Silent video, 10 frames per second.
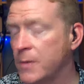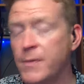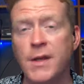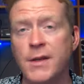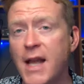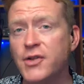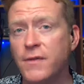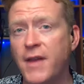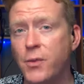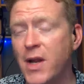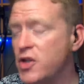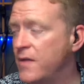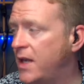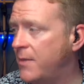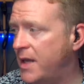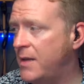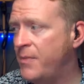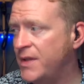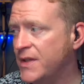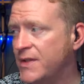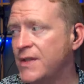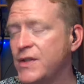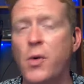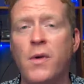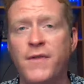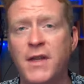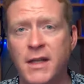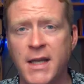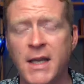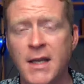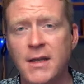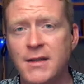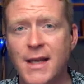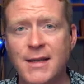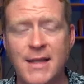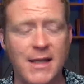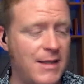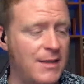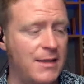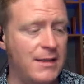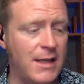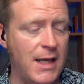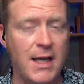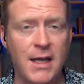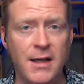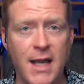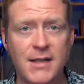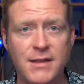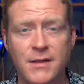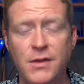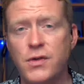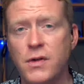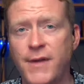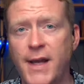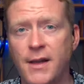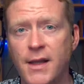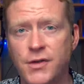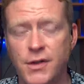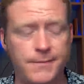The National Federation of Independent Businesses, Noah Finley, says that this is a constitutional violation.